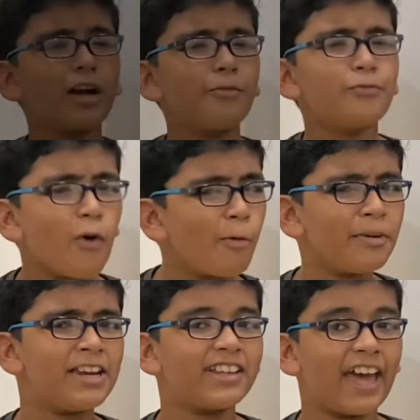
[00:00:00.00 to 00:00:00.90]
are four
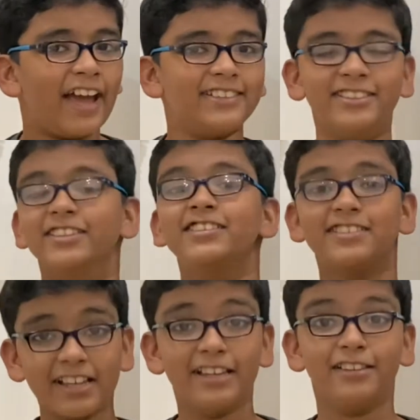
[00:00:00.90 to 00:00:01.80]
main
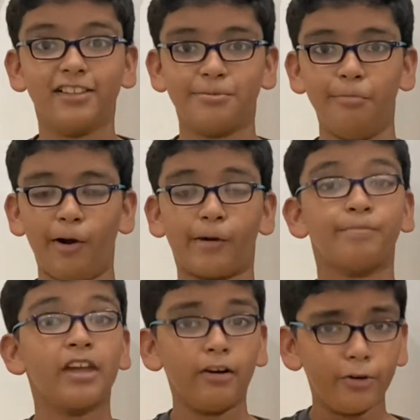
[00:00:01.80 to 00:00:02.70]
characters in this book:
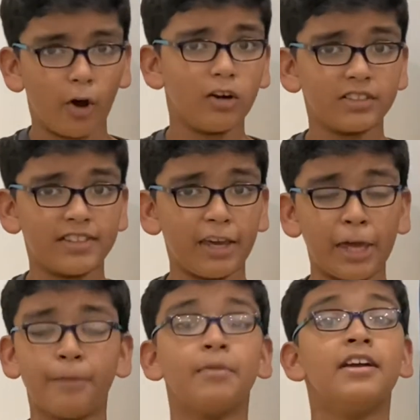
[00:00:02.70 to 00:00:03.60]

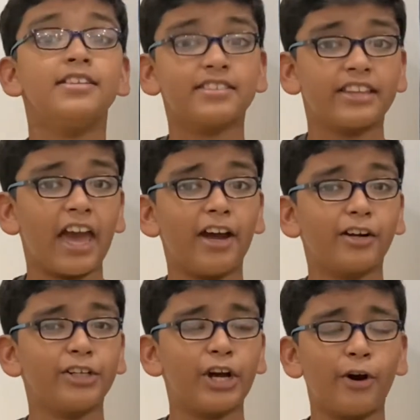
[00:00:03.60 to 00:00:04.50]
Dorothy,
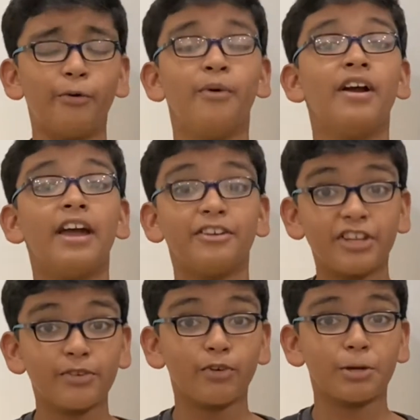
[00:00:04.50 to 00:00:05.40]
Scarecrow,
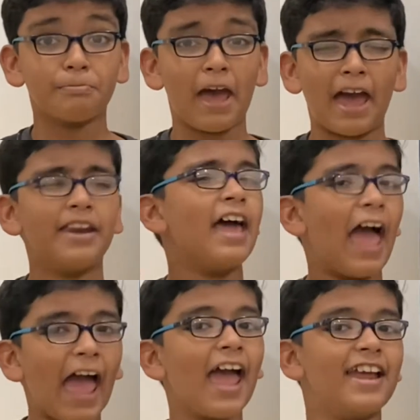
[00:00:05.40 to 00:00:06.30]
Tin Woodman,
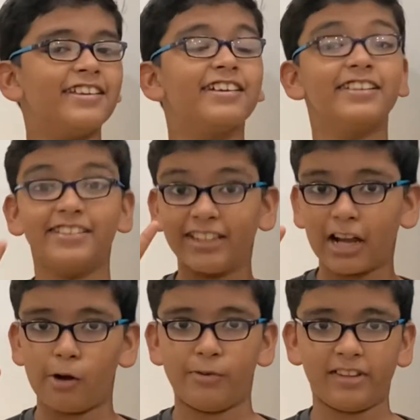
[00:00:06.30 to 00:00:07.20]
and the
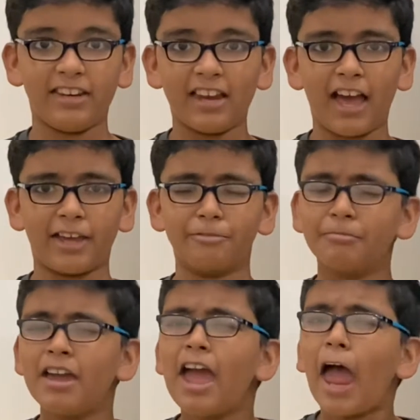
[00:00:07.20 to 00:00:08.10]
Cowardly Lion.
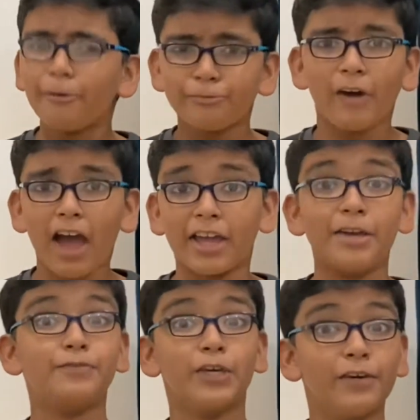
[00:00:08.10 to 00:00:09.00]
And five,
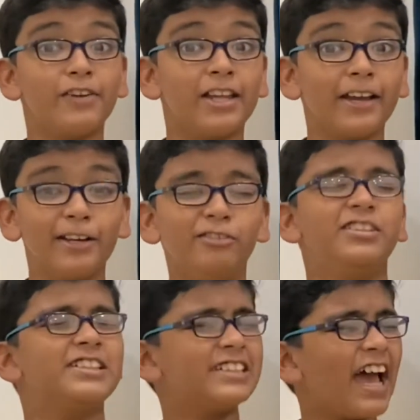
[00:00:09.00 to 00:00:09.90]
if you even include the
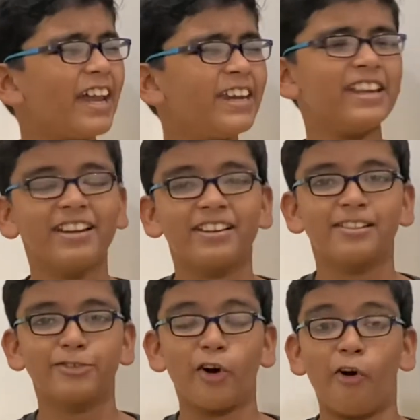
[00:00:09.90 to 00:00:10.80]
tiny
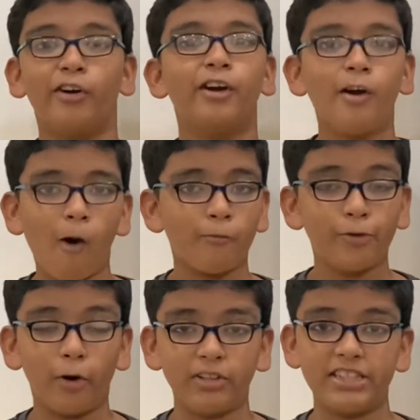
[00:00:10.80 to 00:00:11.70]
little dog of
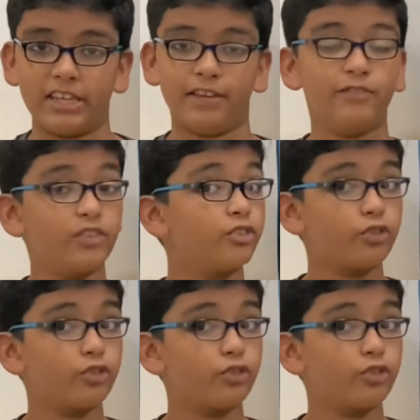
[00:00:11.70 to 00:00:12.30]
Dorothy, which is